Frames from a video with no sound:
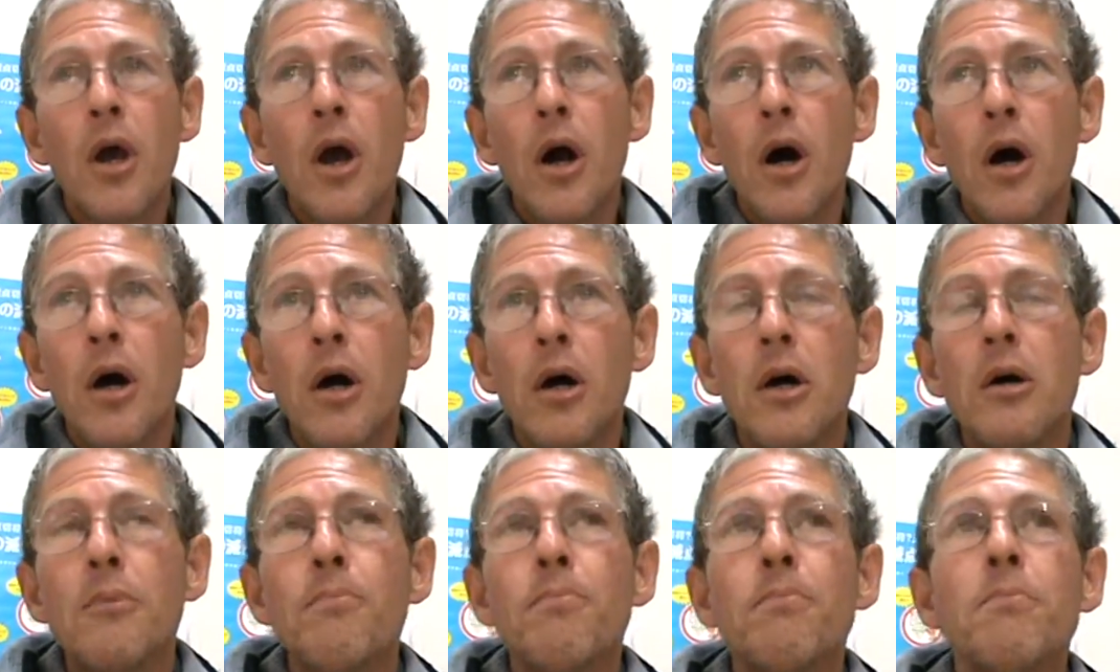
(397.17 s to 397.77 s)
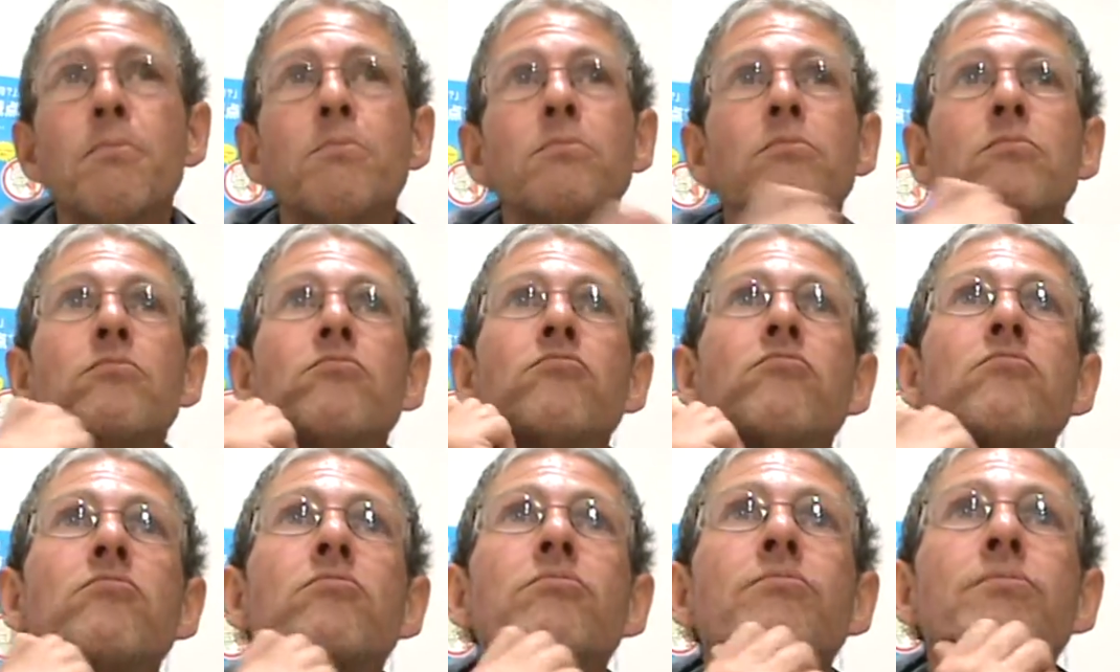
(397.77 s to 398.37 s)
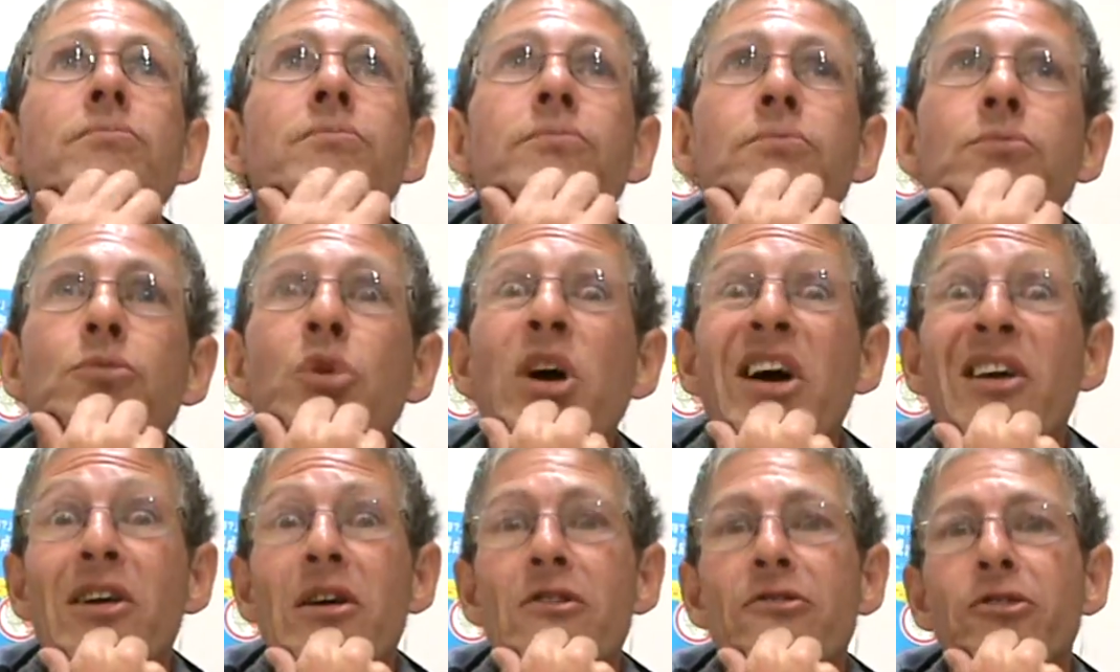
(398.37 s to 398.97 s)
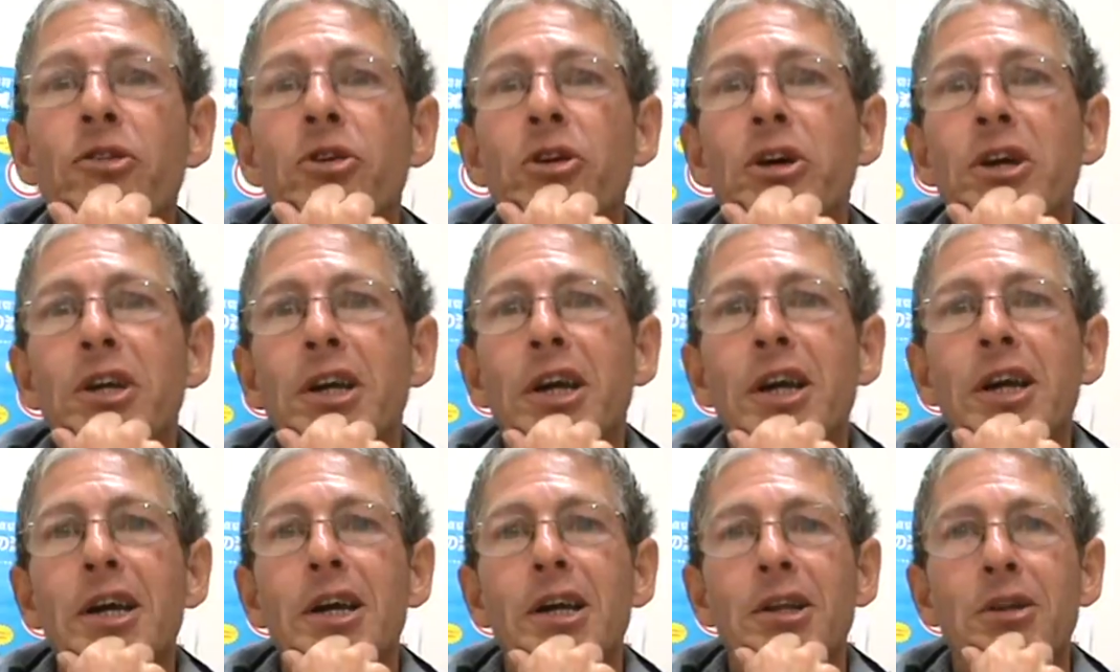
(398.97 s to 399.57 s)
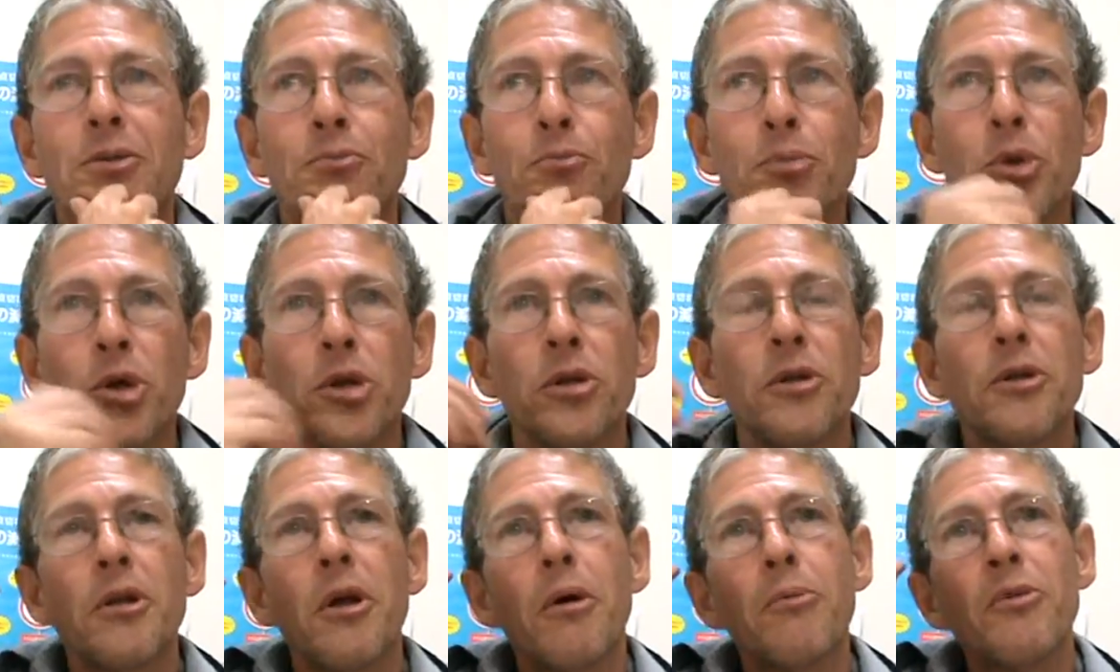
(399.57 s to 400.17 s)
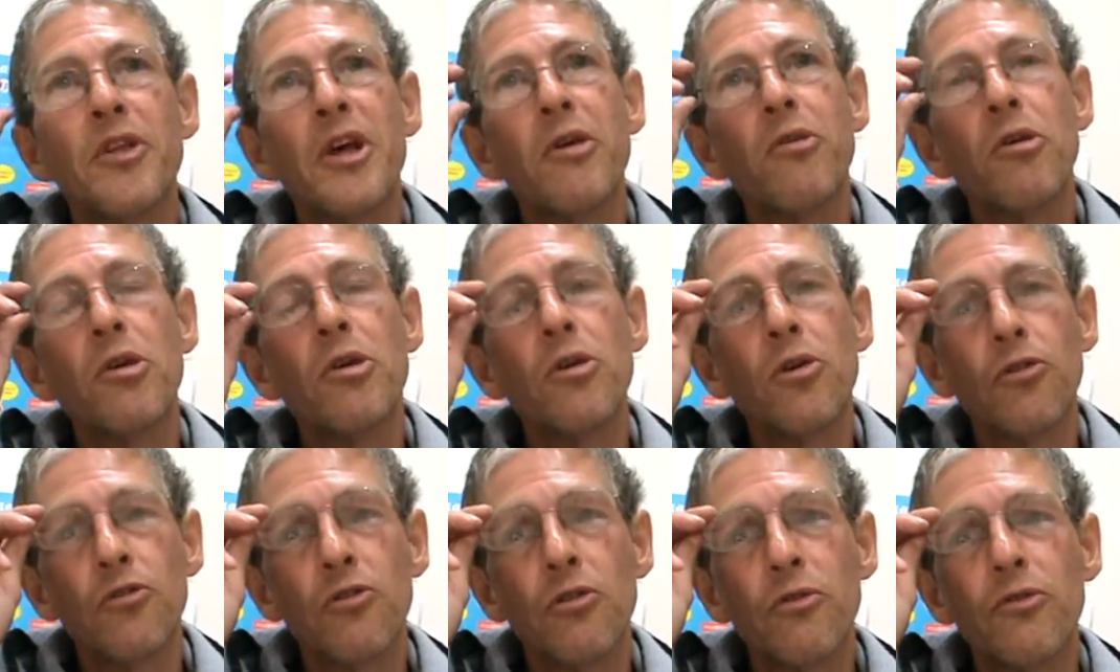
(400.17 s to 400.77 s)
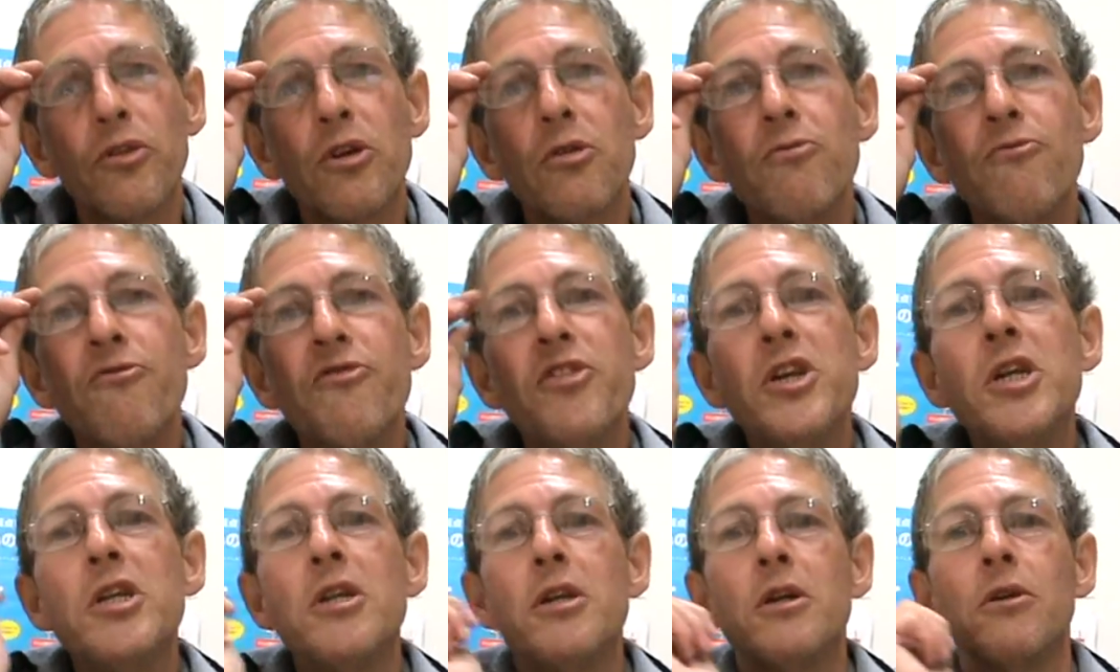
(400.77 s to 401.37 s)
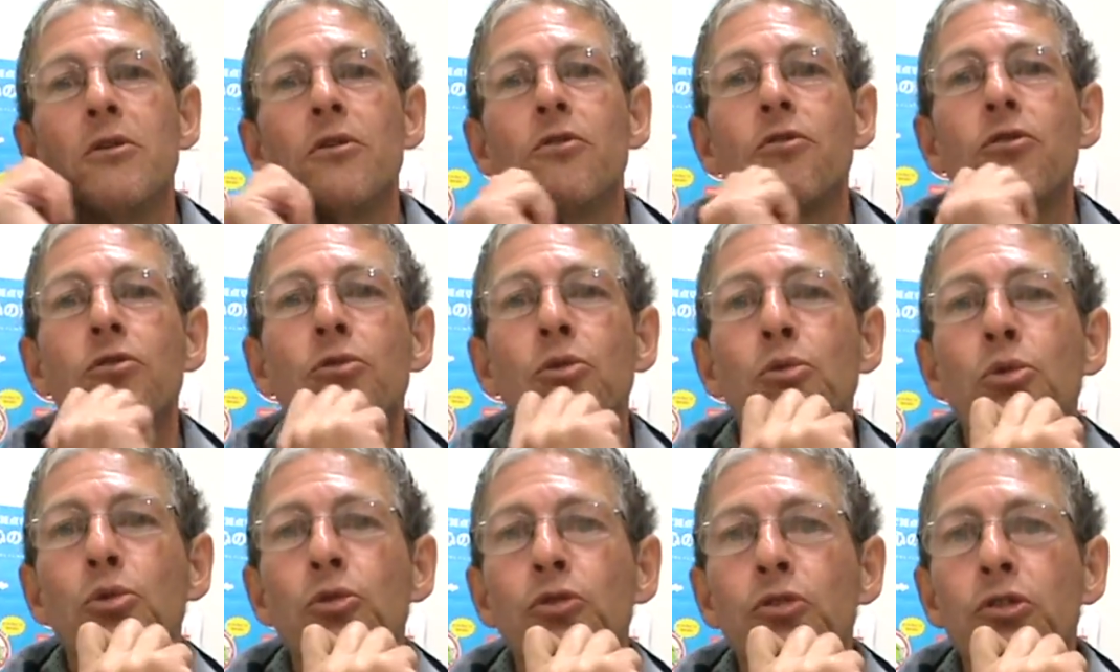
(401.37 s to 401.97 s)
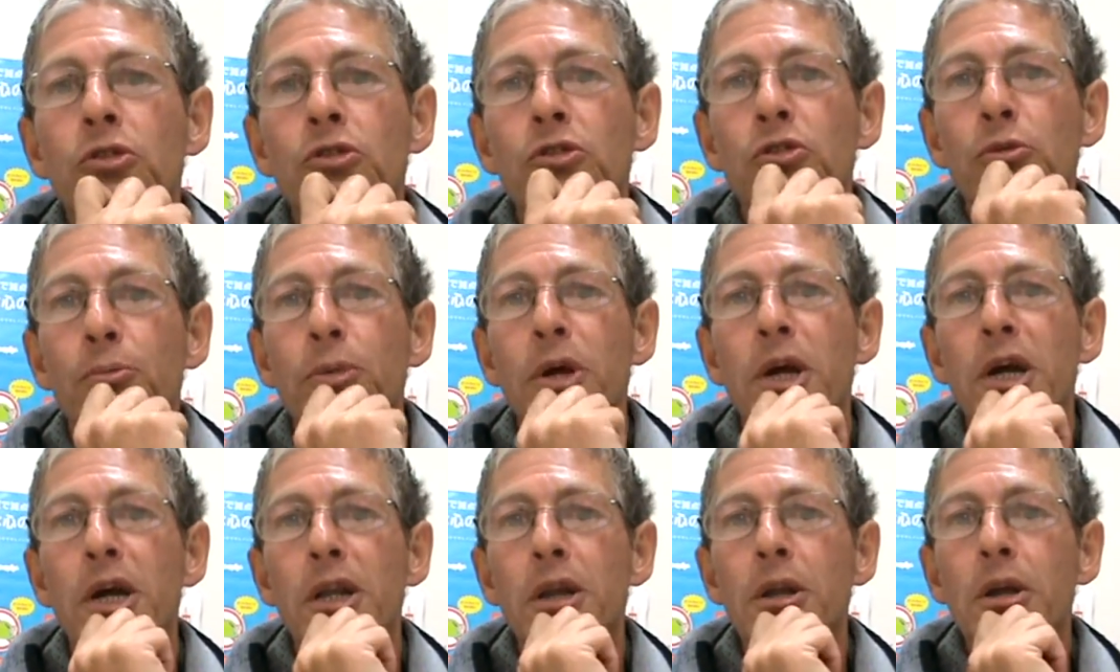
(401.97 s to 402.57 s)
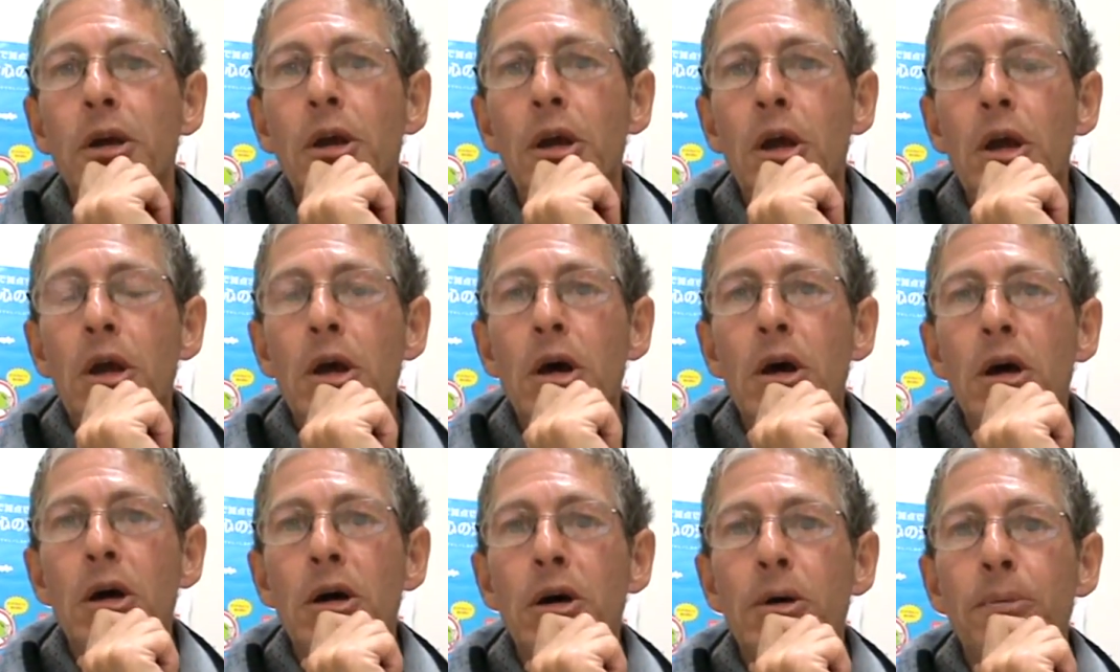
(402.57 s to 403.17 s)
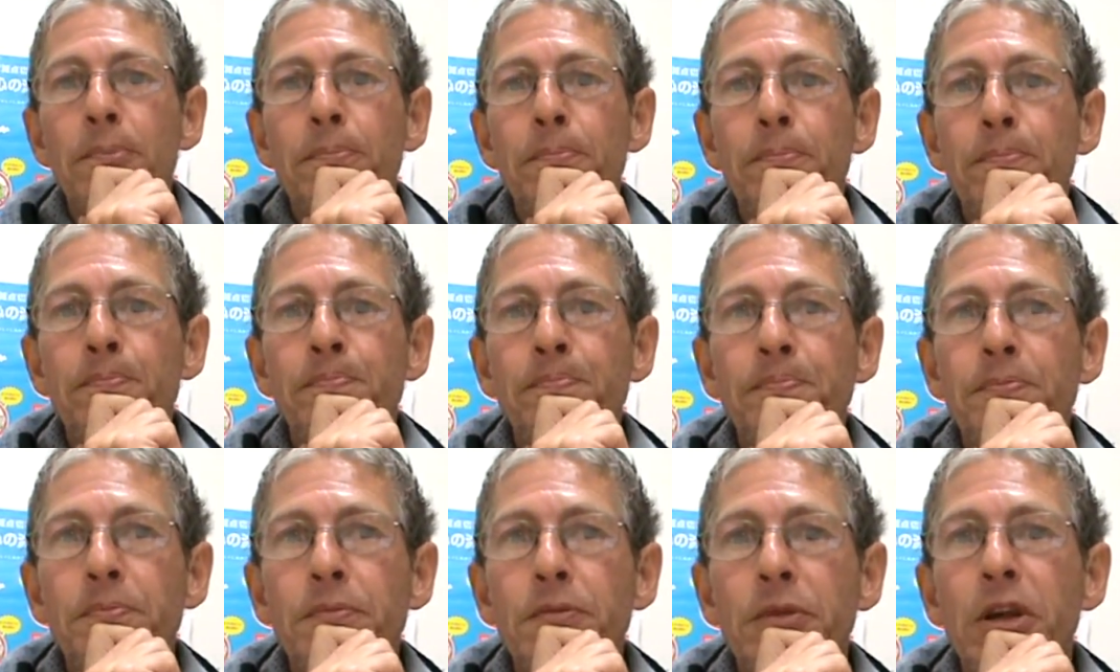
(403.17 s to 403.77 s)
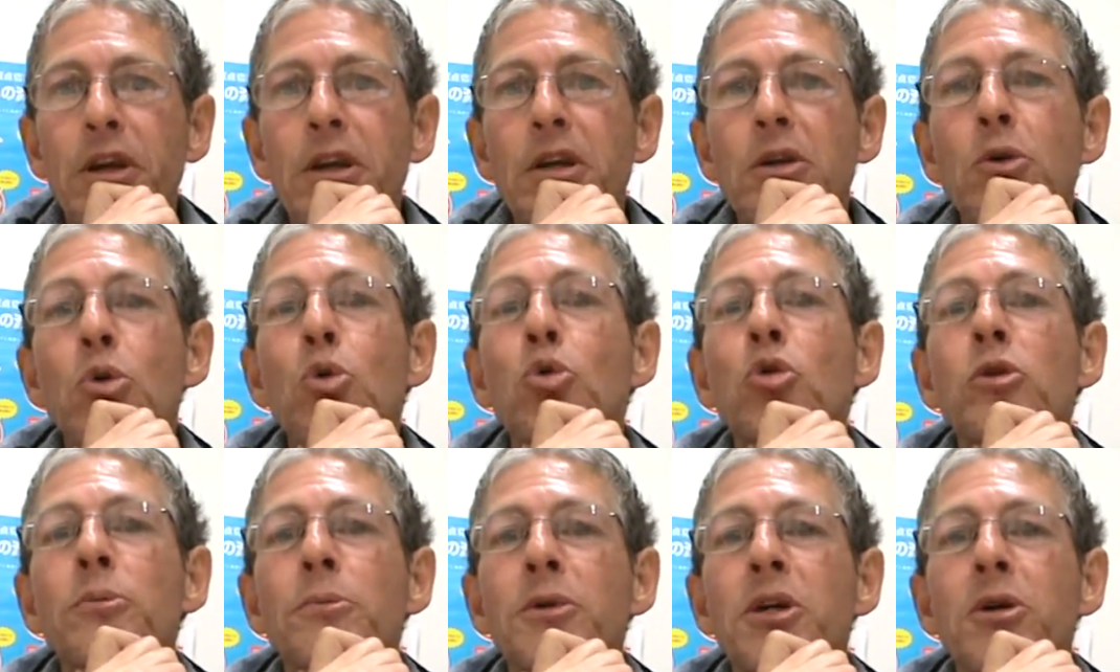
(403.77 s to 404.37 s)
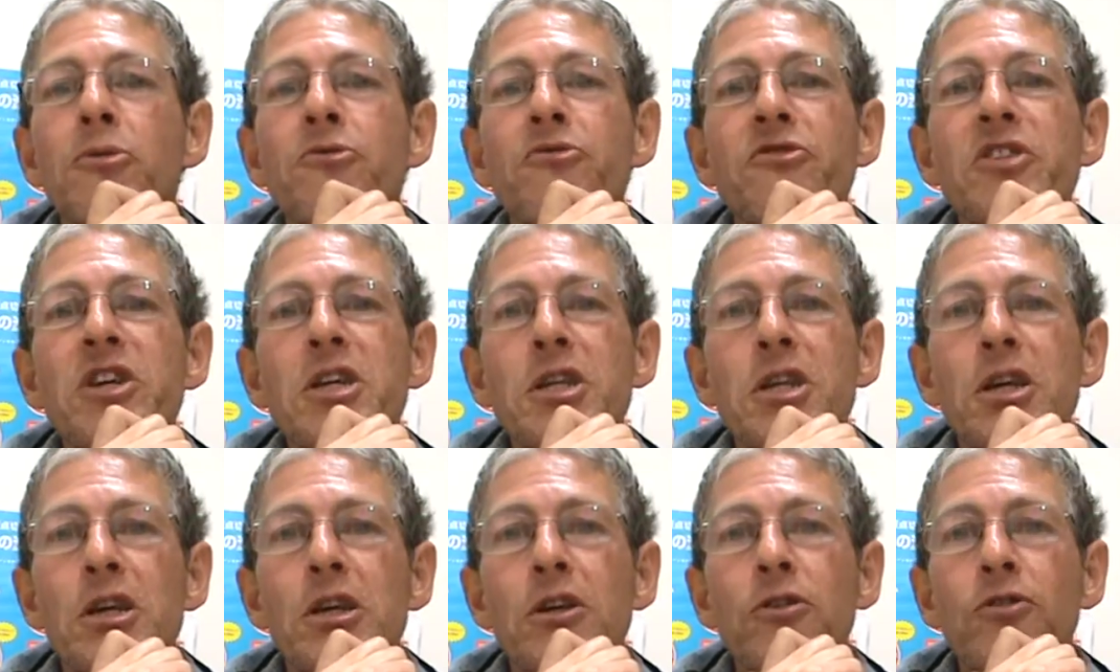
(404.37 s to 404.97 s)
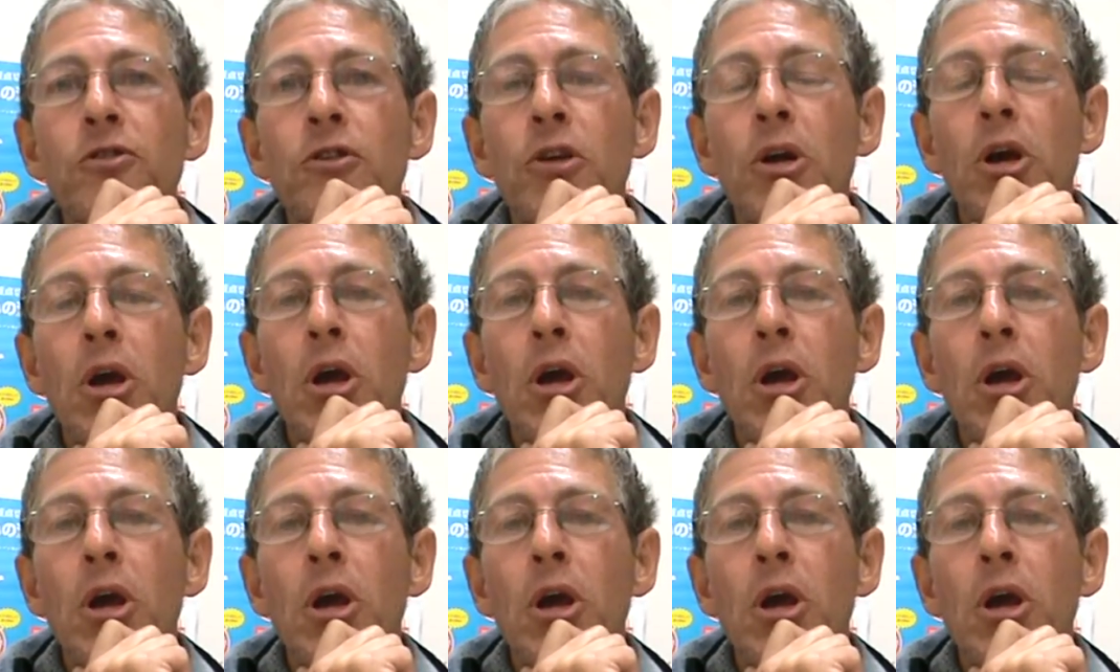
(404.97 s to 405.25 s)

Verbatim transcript: Um, wherever I can, but there are lots of convenience stores in Japan. Um, they call them convenies,